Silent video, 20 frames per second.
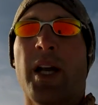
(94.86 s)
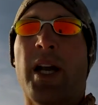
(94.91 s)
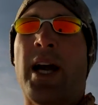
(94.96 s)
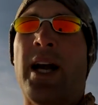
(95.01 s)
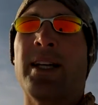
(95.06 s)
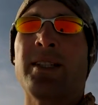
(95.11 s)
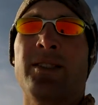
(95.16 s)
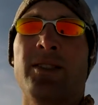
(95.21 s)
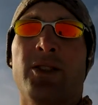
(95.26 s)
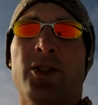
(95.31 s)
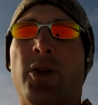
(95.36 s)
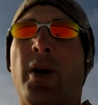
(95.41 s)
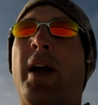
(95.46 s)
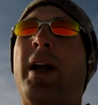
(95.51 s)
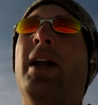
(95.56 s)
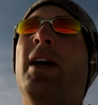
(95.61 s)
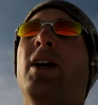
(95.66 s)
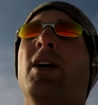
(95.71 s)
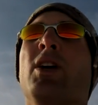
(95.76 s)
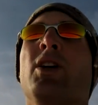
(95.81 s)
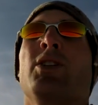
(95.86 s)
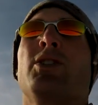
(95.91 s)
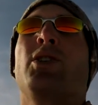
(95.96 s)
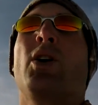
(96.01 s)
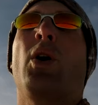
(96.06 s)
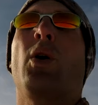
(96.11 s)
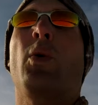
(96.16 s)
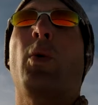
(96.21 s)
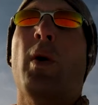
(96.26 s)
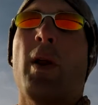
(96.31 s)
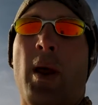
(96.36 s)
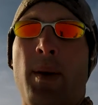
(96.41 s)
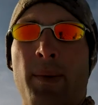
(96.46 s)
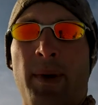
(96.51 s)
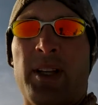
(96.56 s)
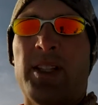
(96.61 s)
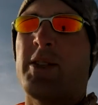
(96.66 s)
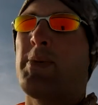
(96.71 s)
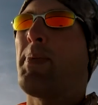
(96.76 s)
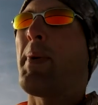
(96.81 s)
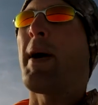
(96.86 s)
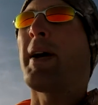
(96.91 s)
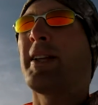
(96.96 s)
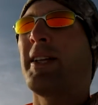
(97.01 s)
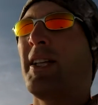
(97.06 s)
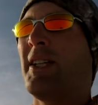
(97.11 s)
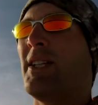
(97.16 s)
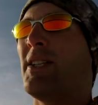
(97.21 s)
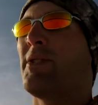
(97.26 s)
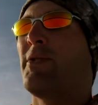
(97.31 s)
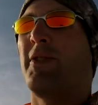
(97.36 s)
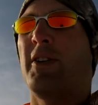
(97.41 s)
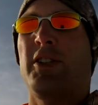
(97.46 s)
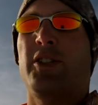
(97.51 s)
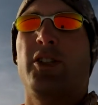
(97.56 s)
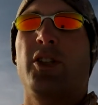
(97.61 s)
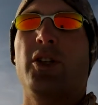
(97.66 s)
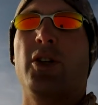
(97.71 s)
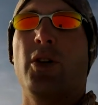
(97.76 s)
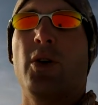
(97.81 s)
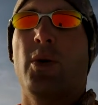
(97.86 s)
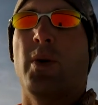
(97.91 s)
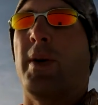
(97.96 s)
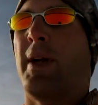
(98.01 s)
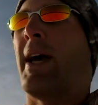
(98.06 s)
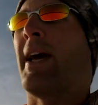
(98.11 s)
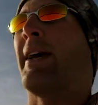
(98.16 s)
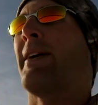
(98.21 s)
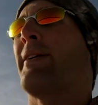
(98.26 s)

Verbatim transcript: to concentrate so what I'm expecting these fish to do when I